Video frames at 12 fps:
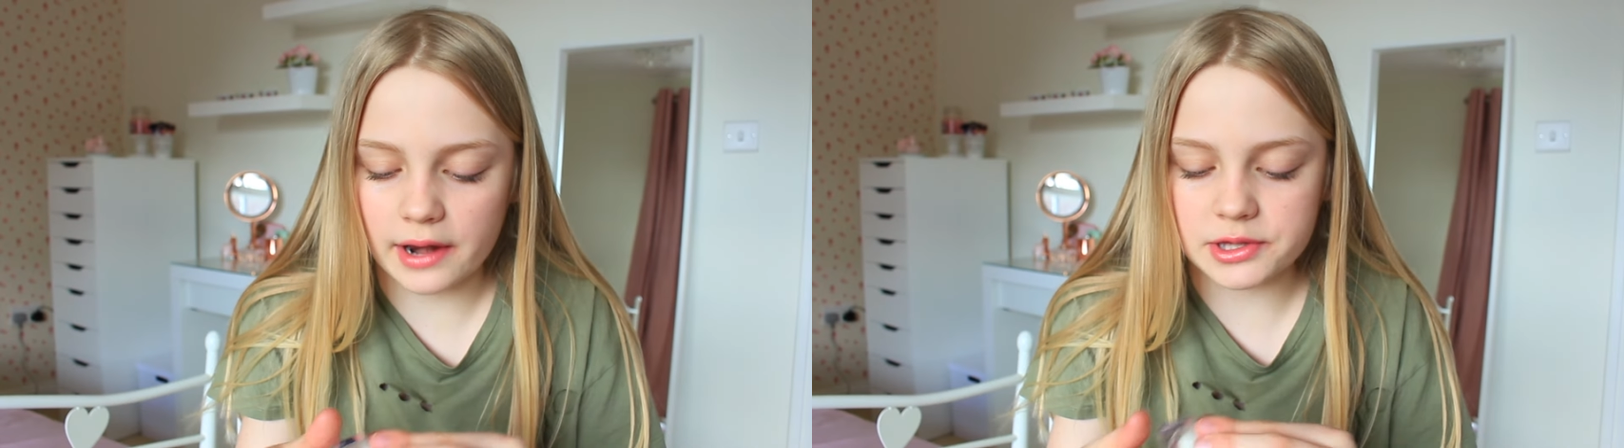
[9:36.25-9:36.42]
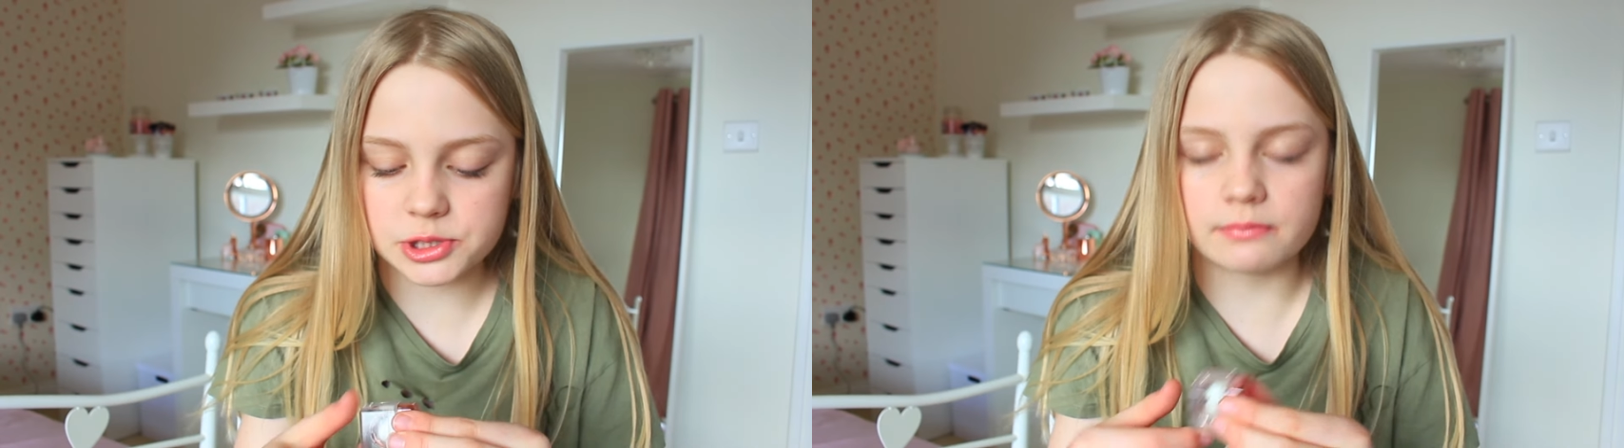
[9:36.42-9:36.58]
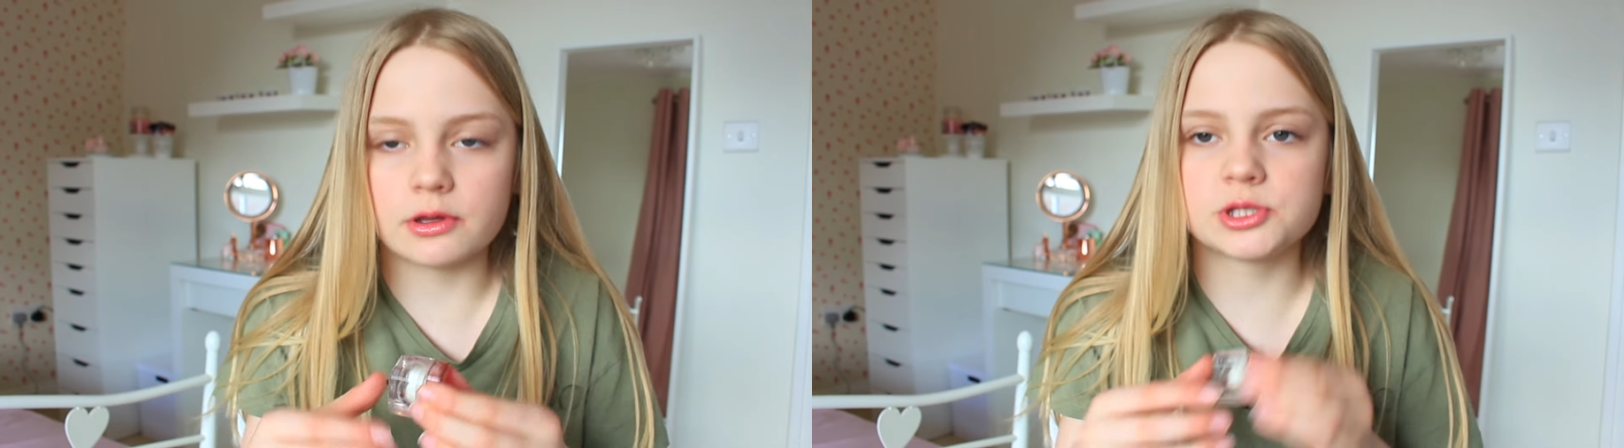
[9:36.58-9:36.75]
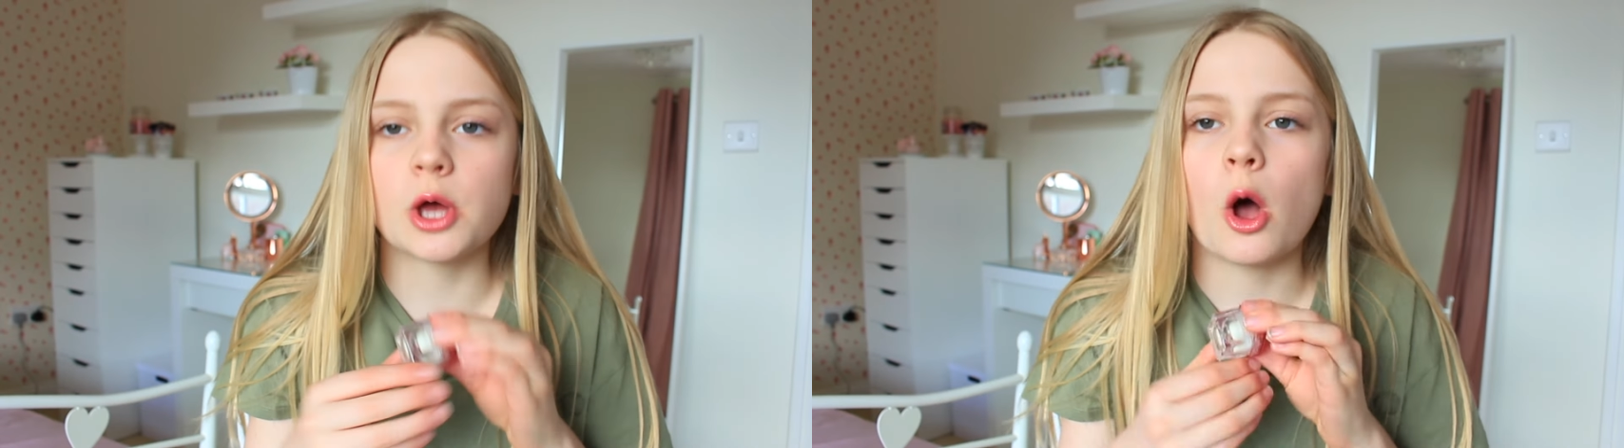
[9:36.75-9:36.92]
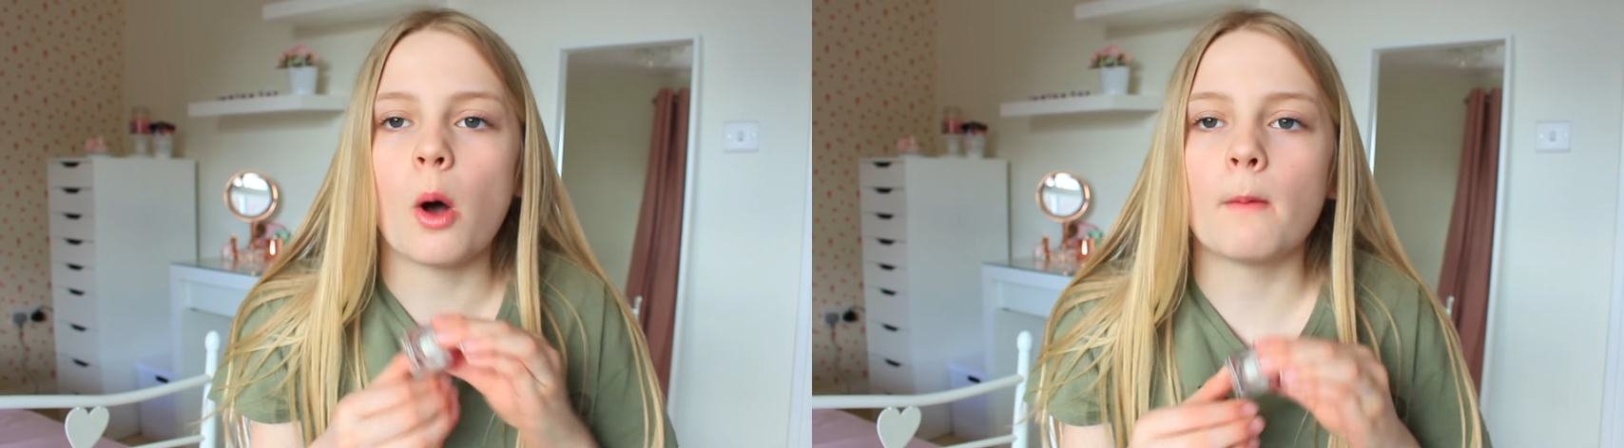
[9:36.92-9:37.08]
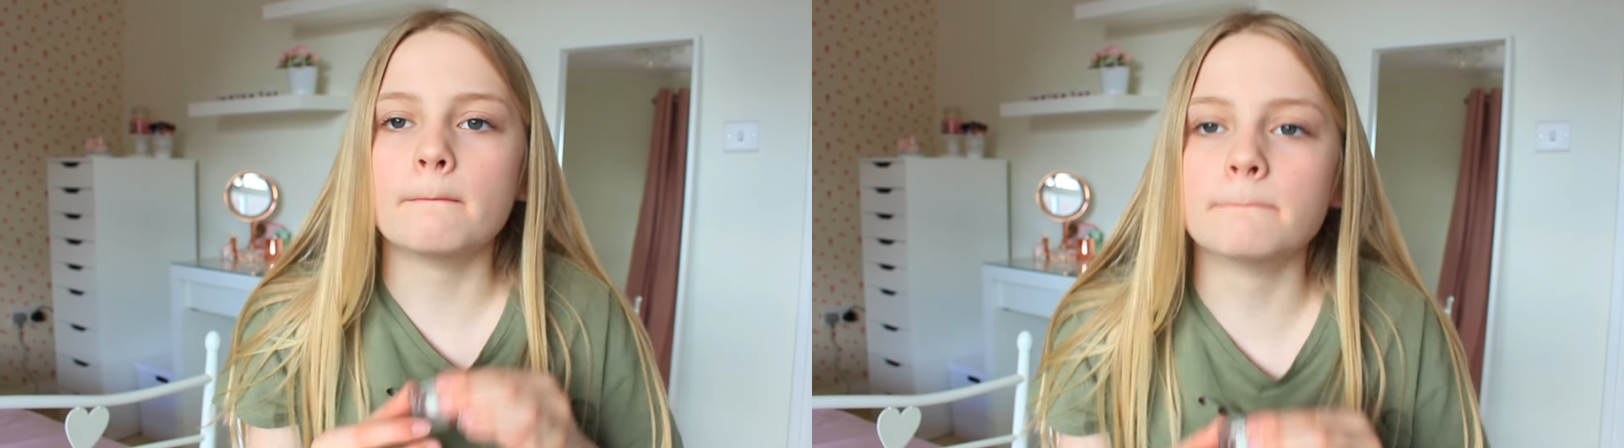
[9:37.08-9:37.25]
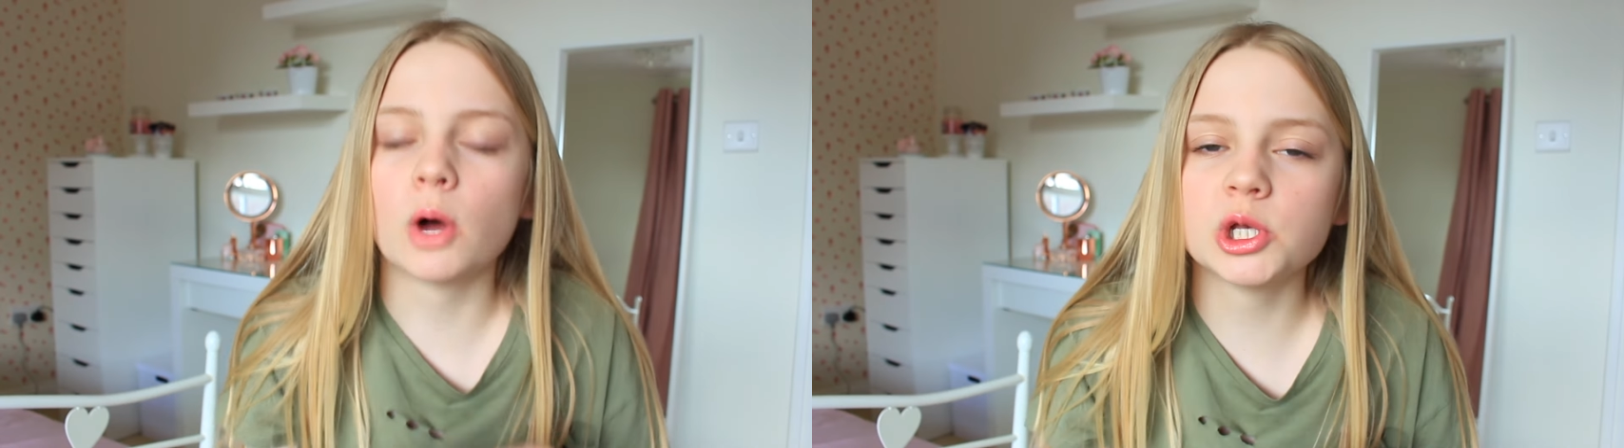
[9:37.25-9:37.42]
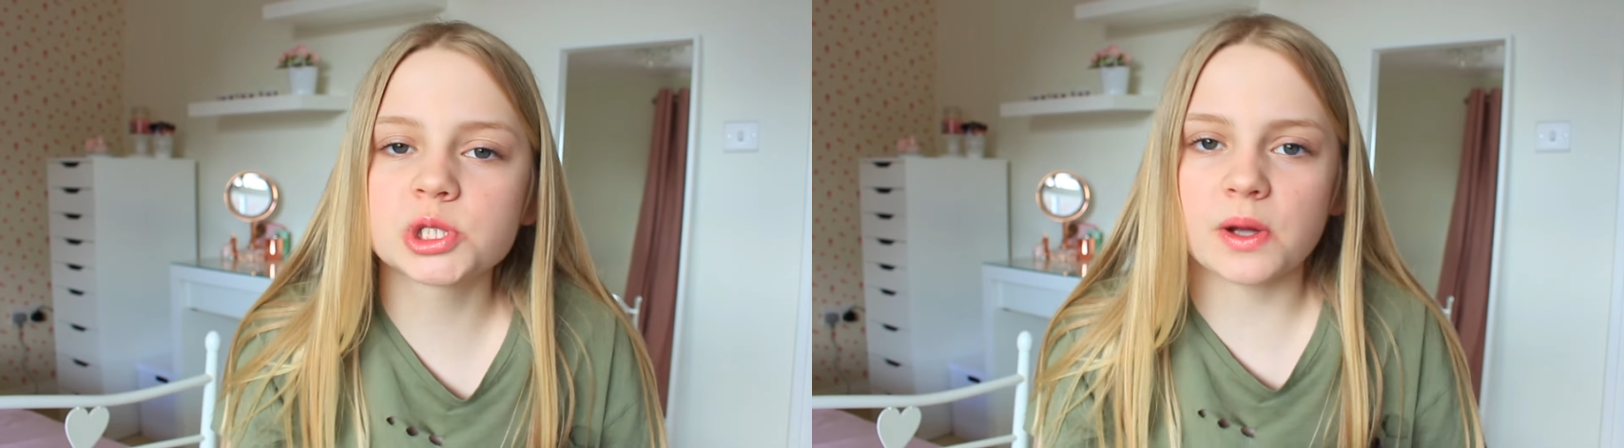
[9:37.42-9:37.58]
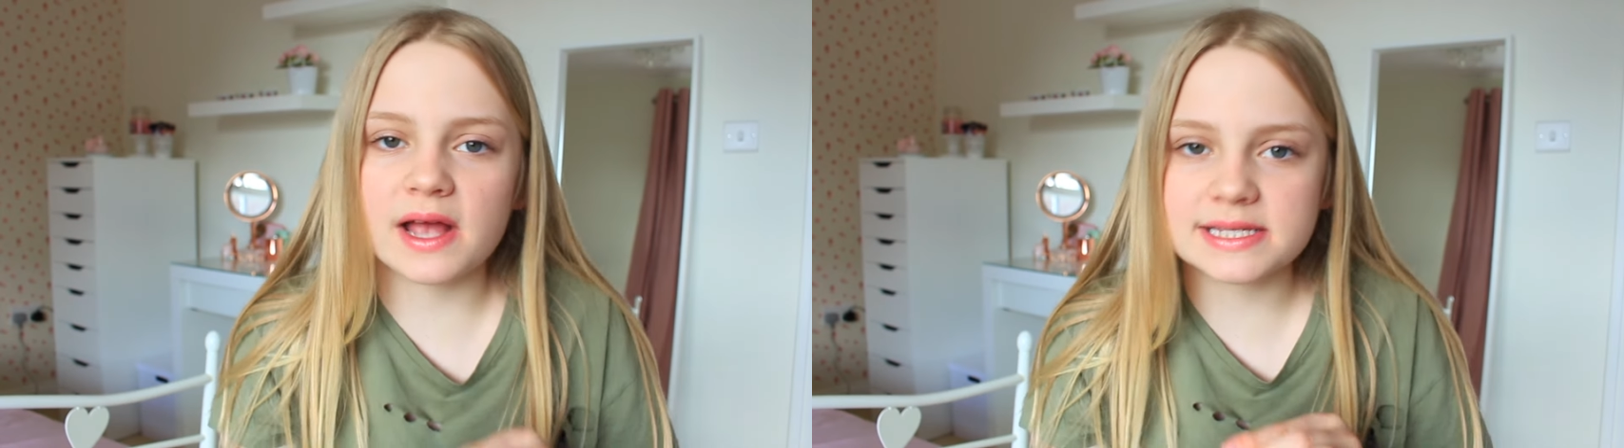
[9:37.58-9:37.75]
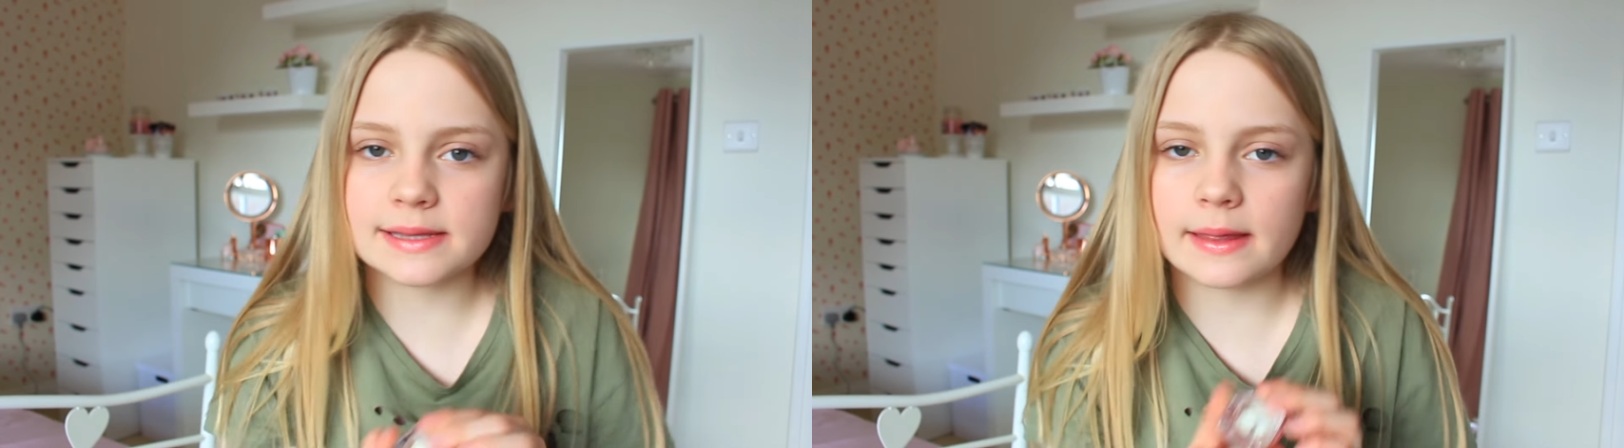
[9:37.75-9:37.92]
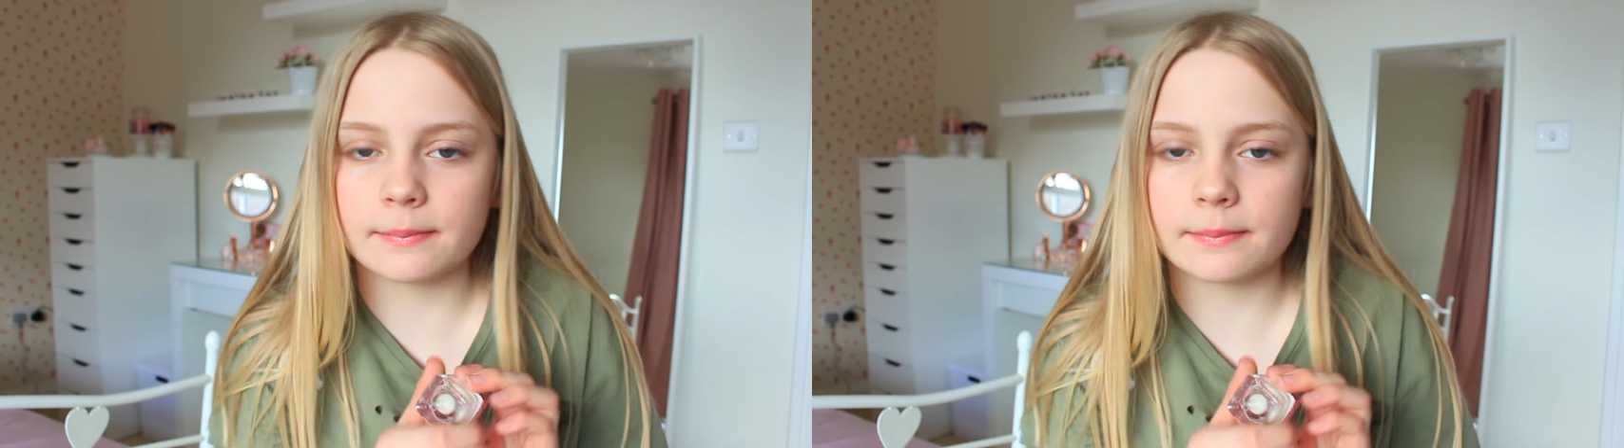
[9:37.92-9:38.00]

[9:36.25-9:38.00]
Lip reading: and it's the most moisturizing